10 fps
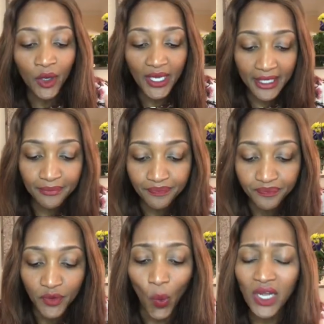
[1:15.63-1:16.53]
Okay,
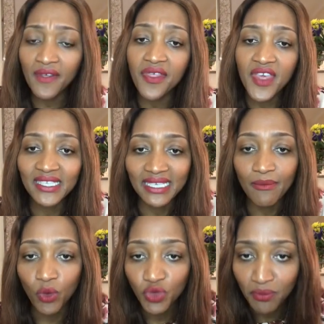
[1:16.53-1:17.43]
one of the things that I'm
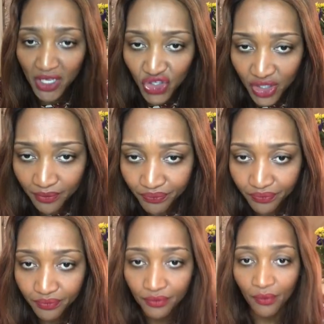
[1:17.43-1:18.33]
going to mention,
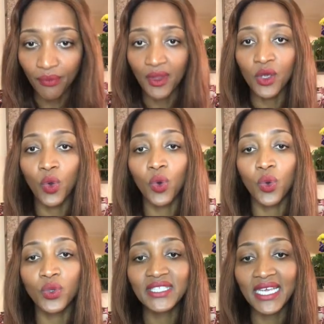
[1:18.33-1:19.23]

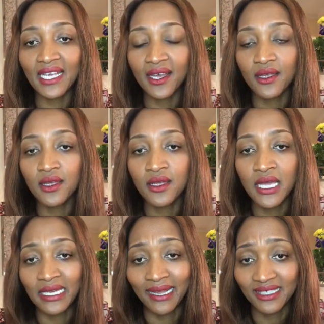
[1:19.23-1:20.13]
go tenga
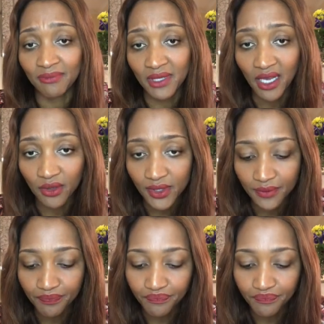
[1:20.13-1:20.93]
an RDP house.